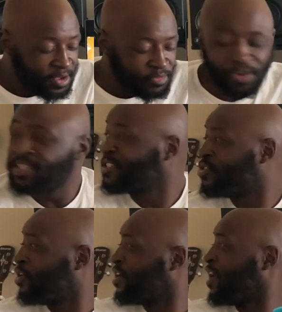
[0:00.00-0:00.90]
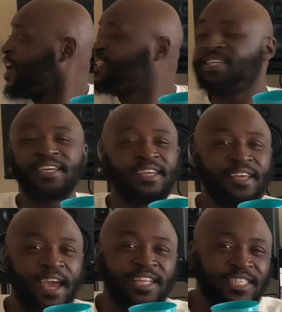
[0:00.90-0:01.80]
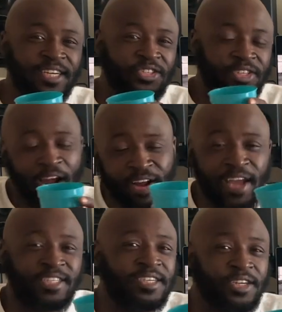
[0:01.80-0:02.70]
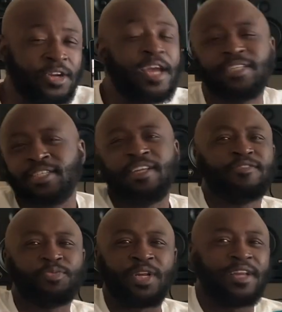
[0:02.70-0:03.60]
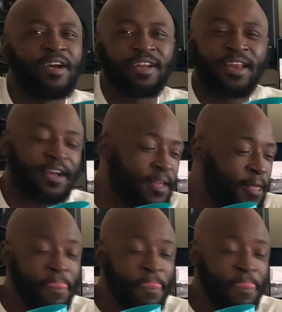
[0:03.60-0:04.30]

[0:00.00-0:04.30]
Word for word: what is this called again? 1800, dark 1800. I guess there's a difference between the dark and the light.